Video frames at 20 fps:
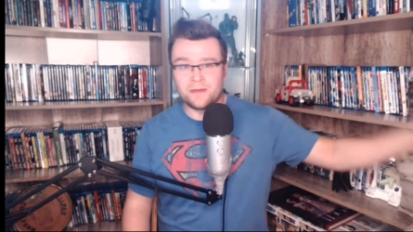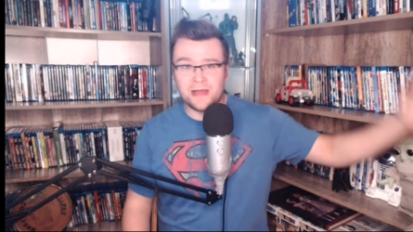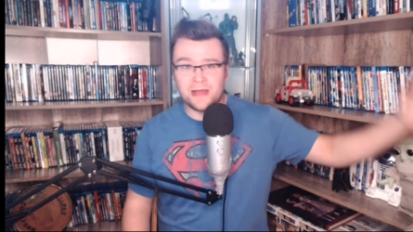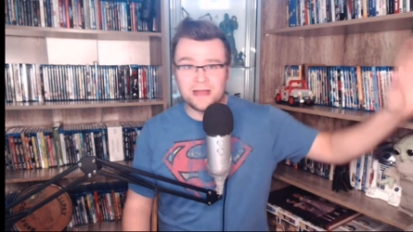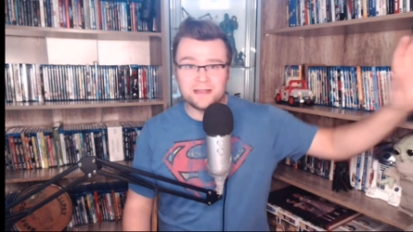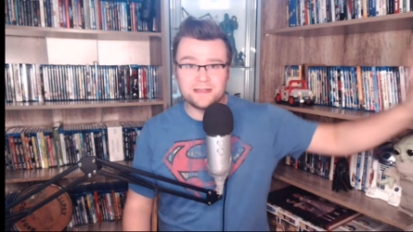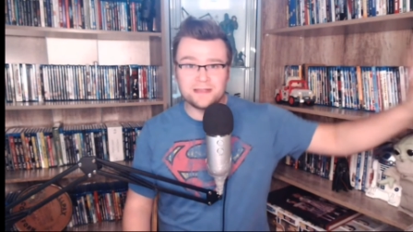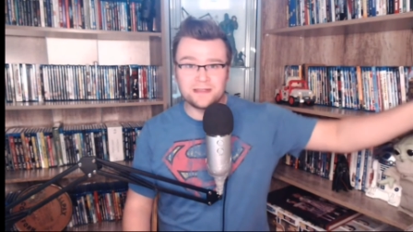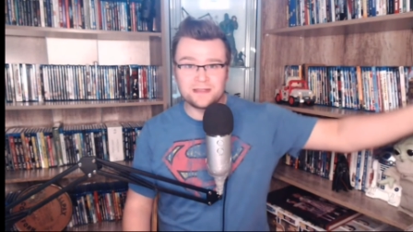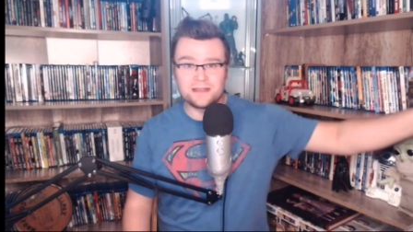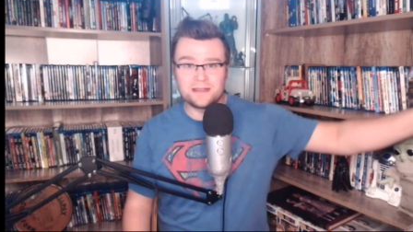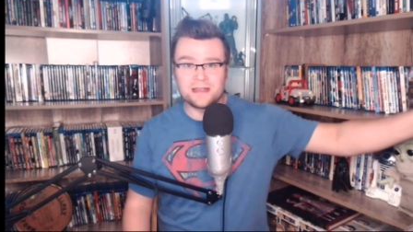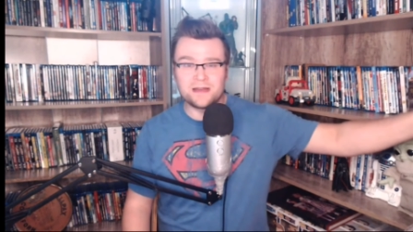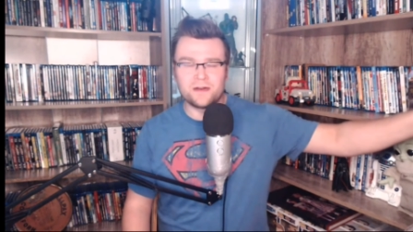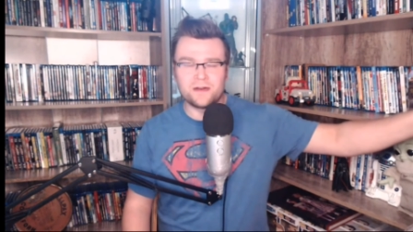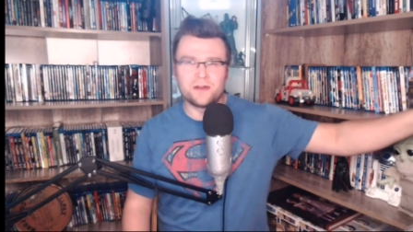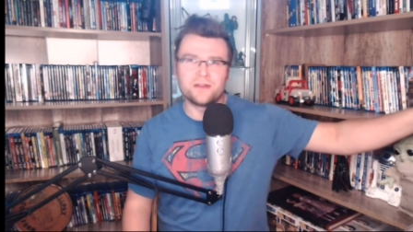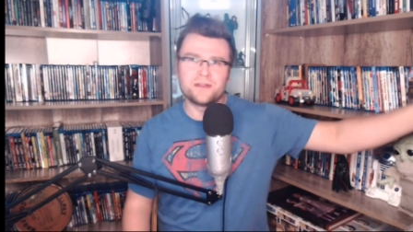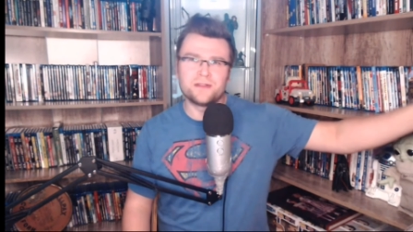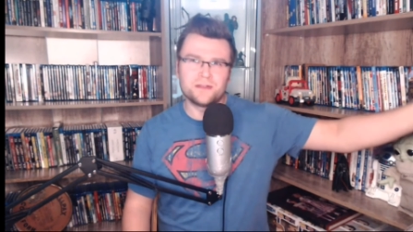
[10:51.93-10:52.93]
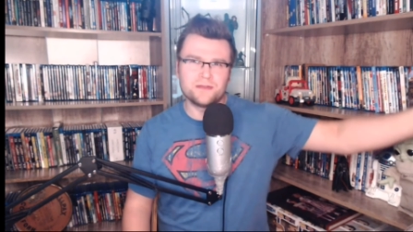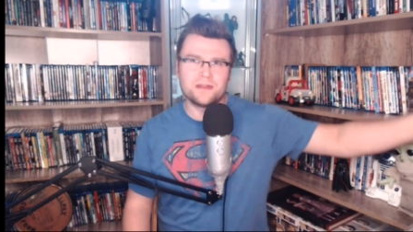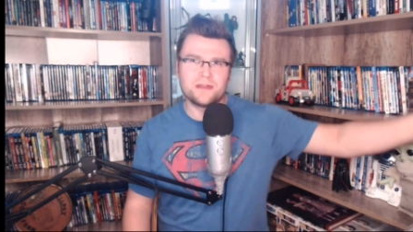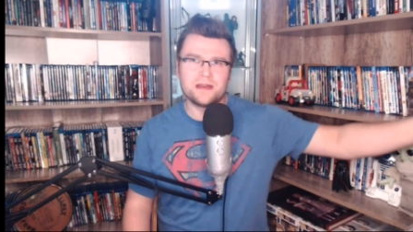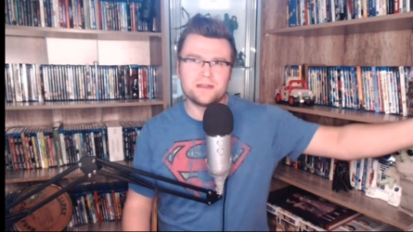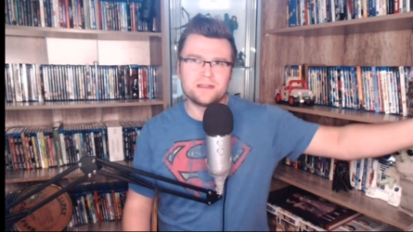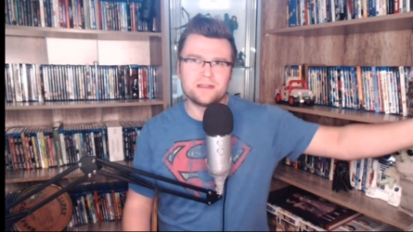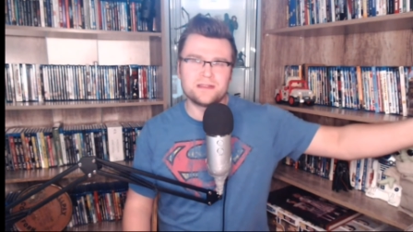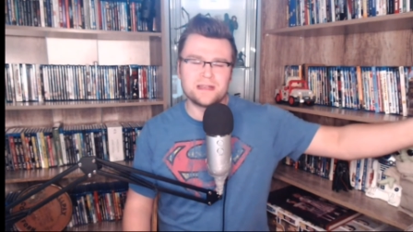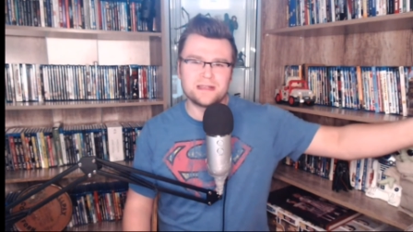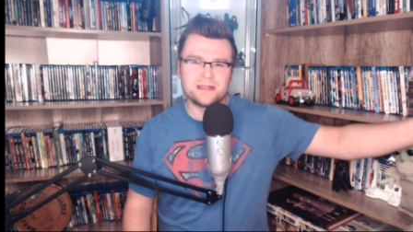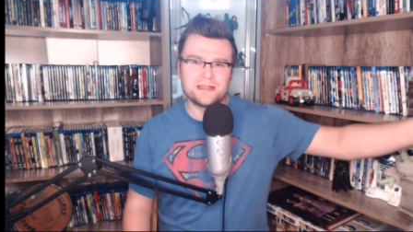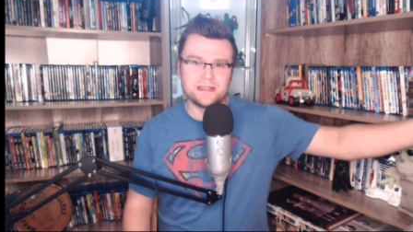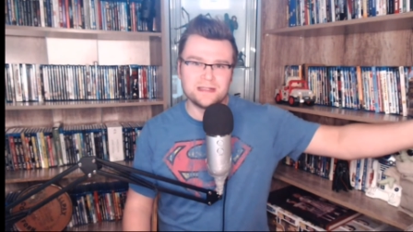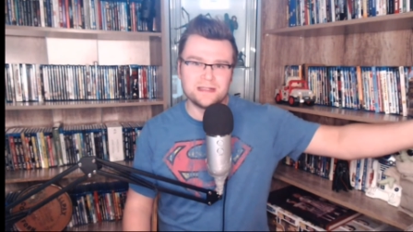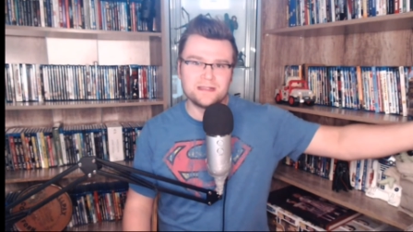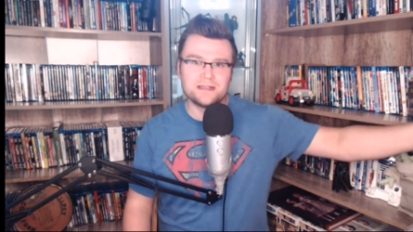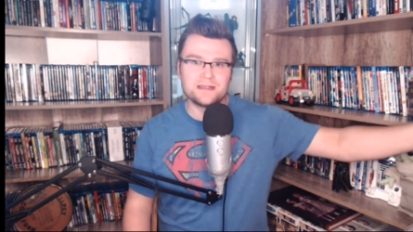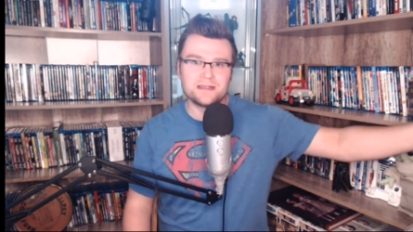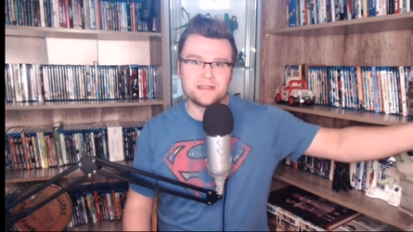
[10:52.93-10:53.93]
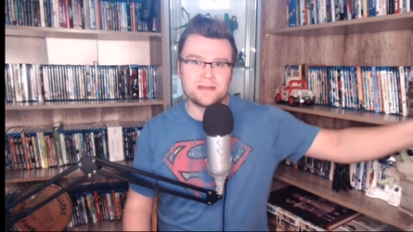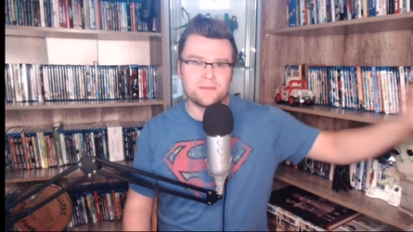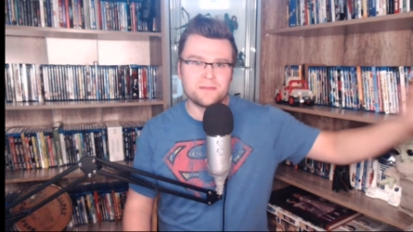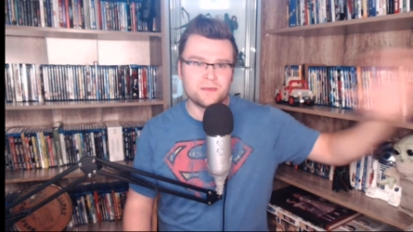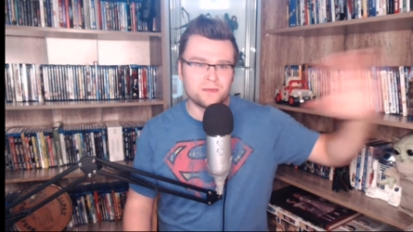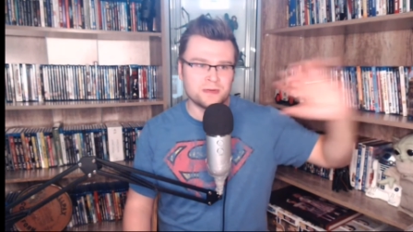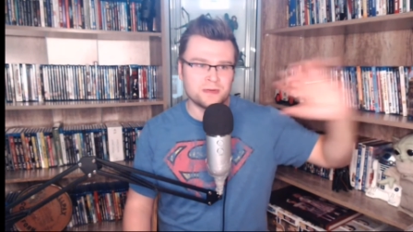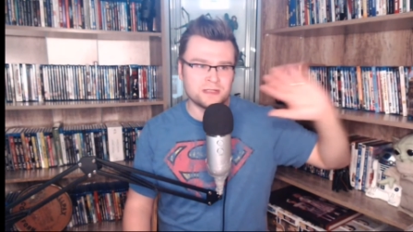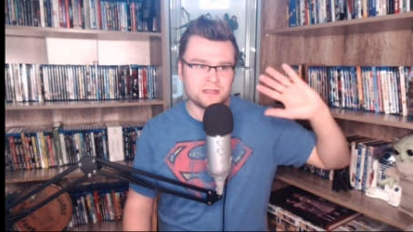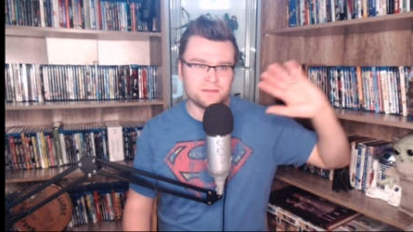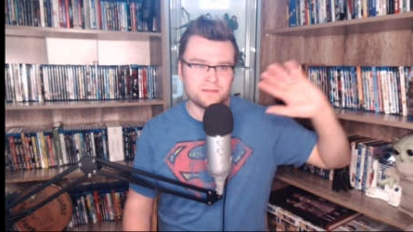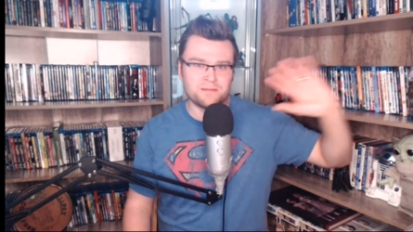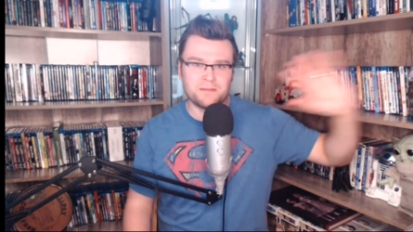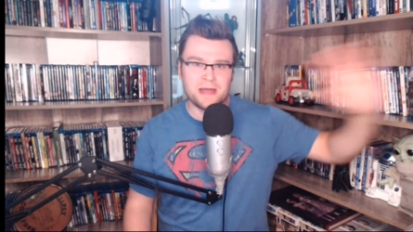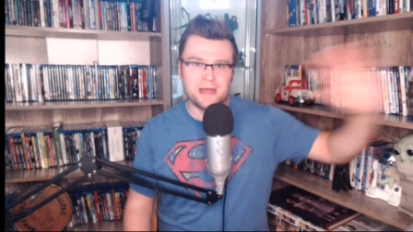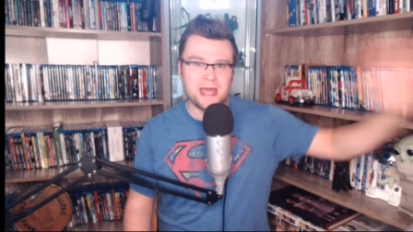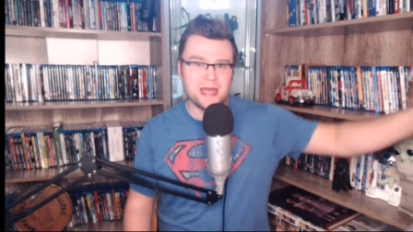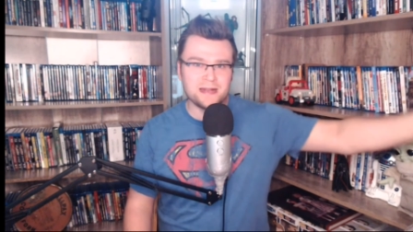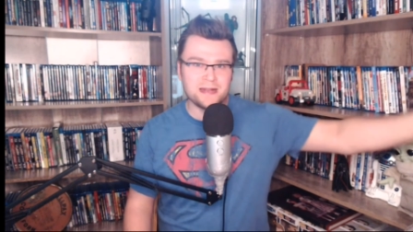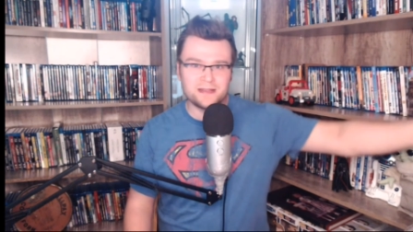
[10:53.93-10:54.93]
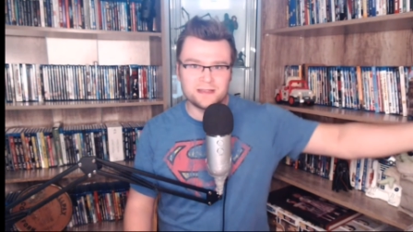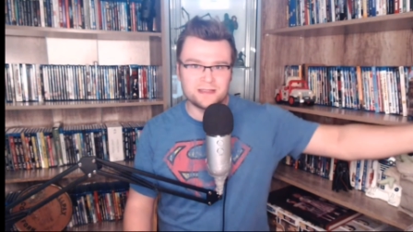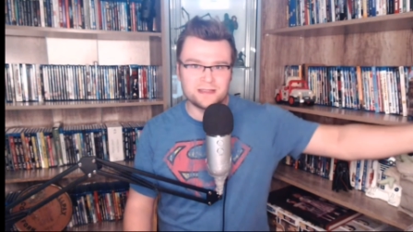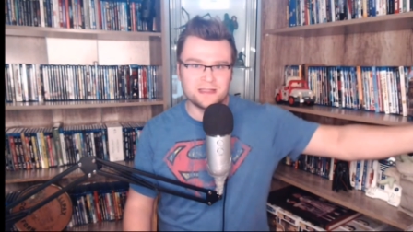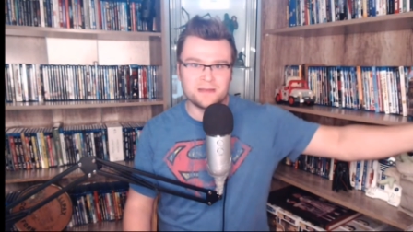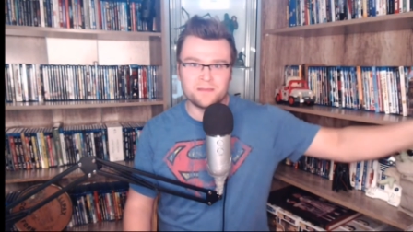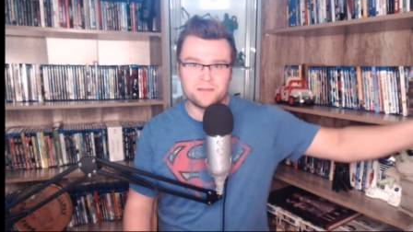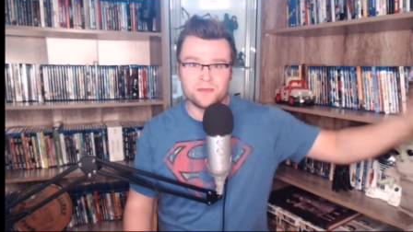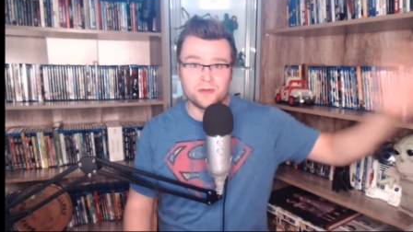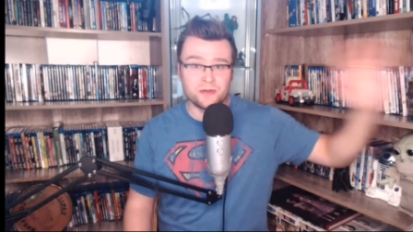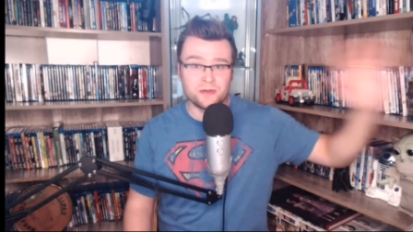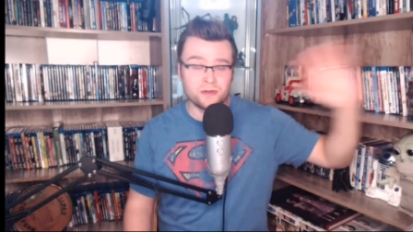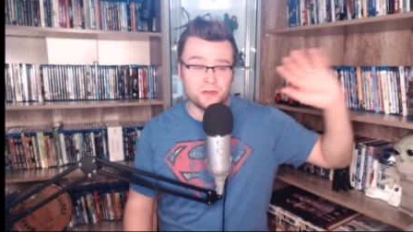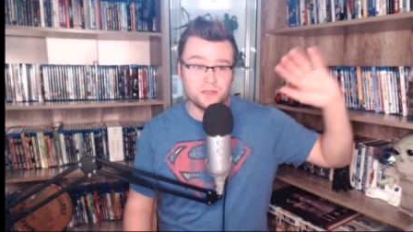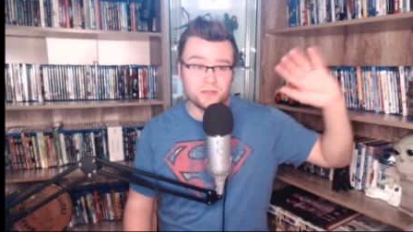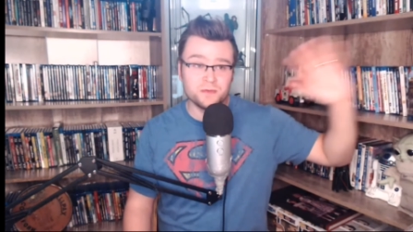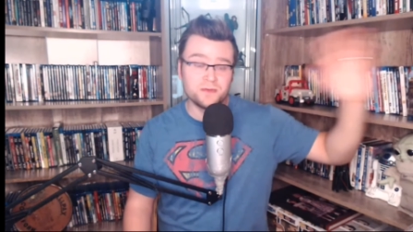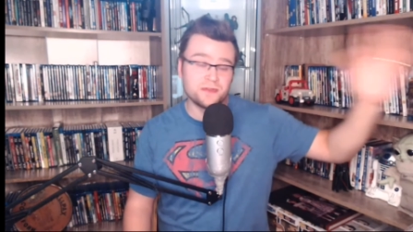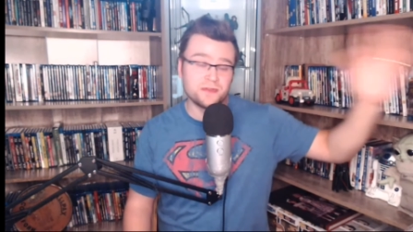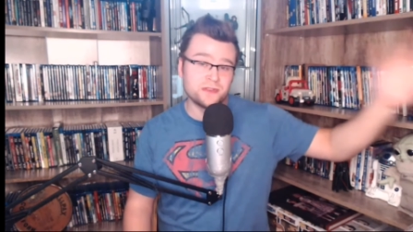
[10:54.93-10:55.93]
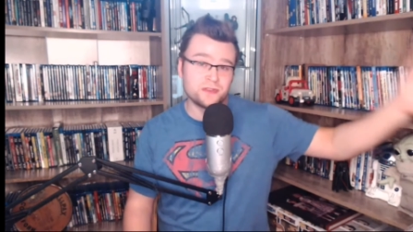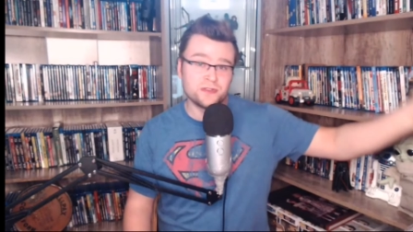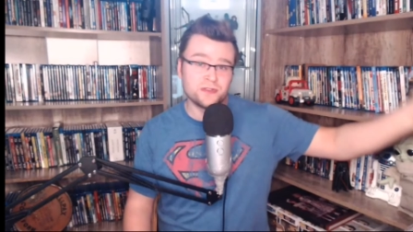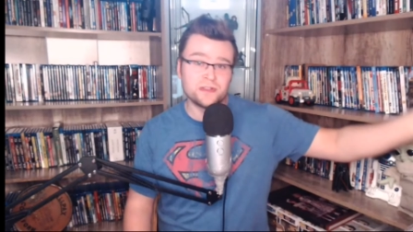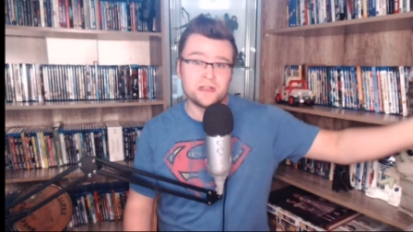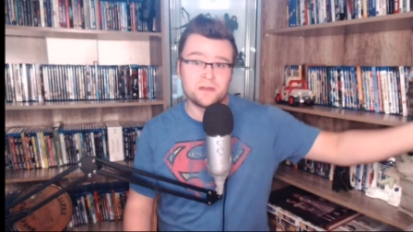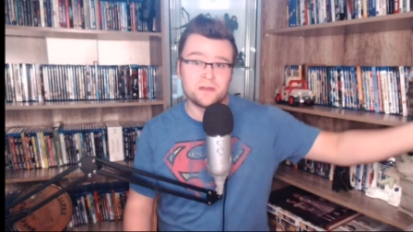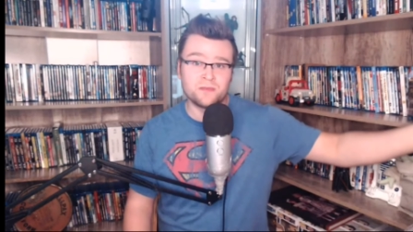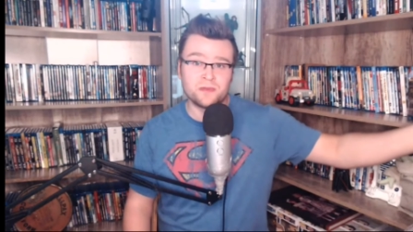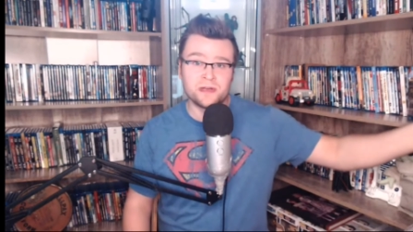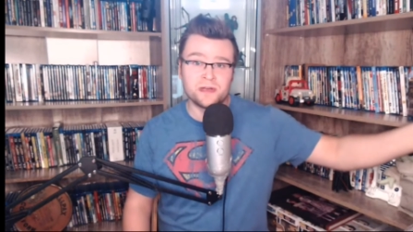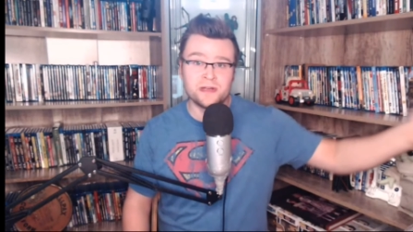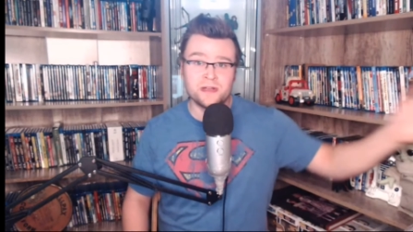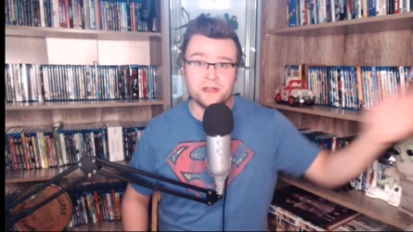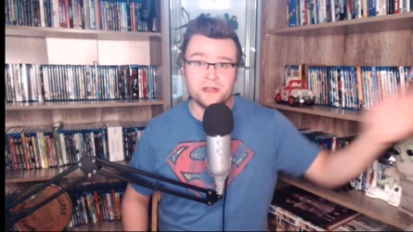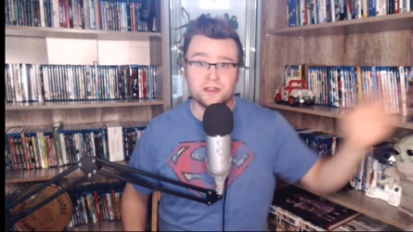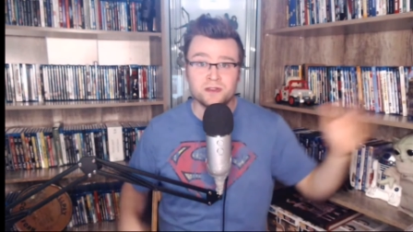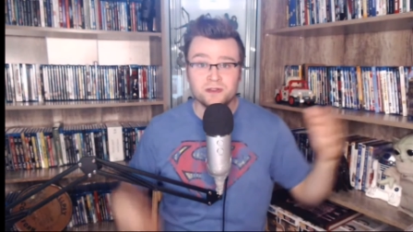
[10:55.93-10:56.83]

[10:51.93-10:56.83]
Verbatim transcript: last December or 2019's December was a packed December, and those movies turned out pretty good.